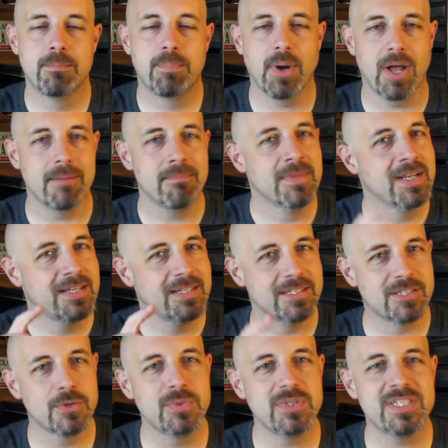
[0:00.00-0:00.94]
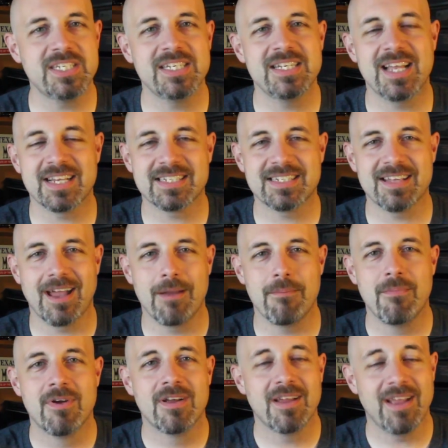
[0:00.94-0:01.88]
But until we see you next
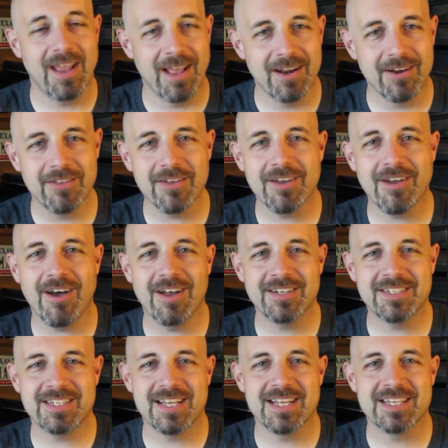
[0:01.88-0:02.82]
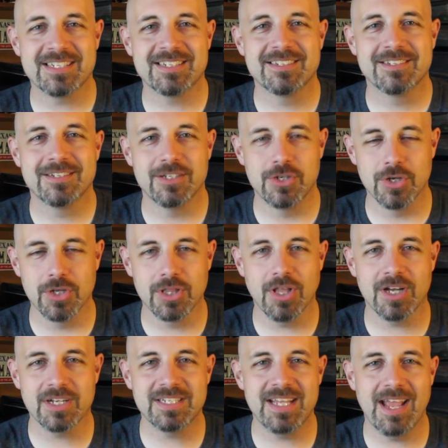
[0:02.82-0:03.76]
time, enter the contest. Good
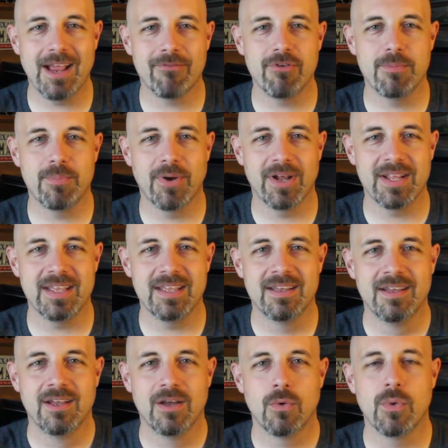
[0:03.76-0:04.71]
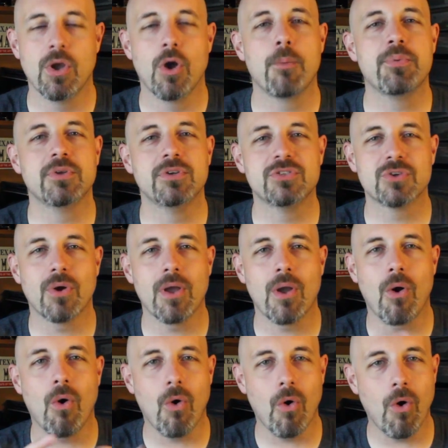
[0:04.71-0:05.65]
luck to everybody. We hope you
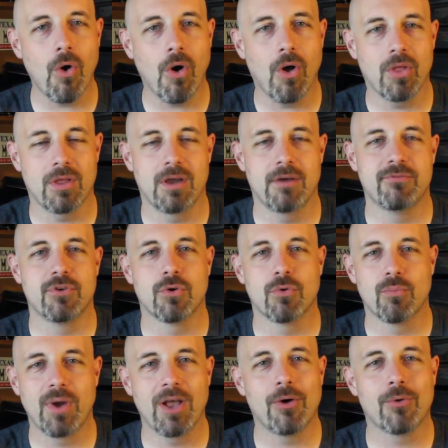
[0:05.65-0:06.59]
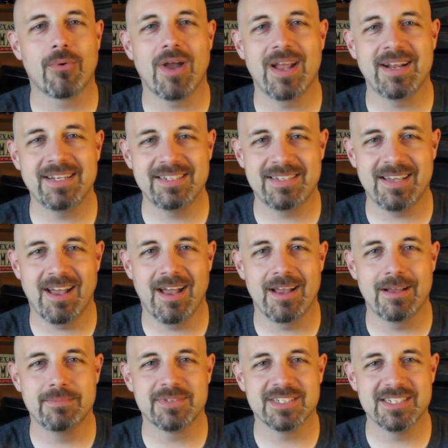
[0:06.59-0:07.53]
enjoy all of your rail riding
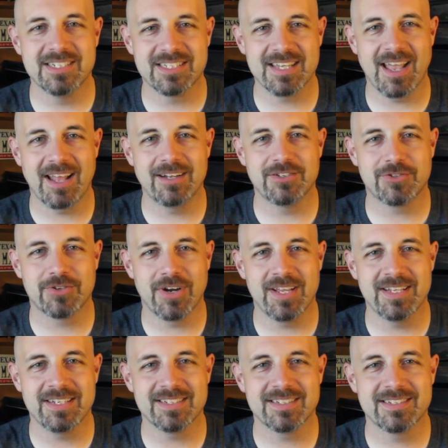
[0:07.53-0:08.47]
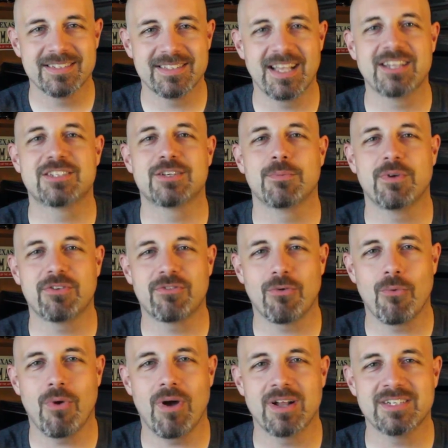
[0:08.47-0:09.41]
times inside of trains. Thanks so much
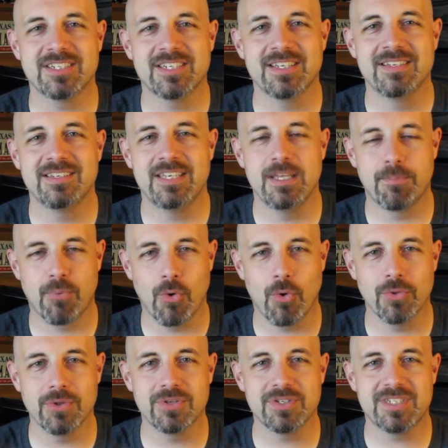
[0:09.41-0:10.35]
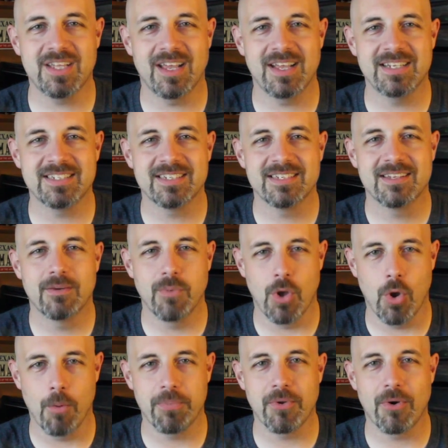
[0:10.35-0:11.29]
for watching. Keep rolling those dice, and
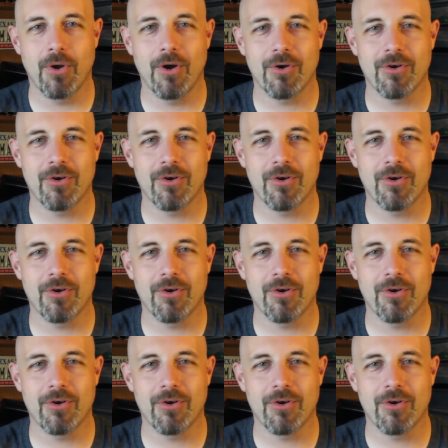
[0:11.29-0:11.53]
we hope they're all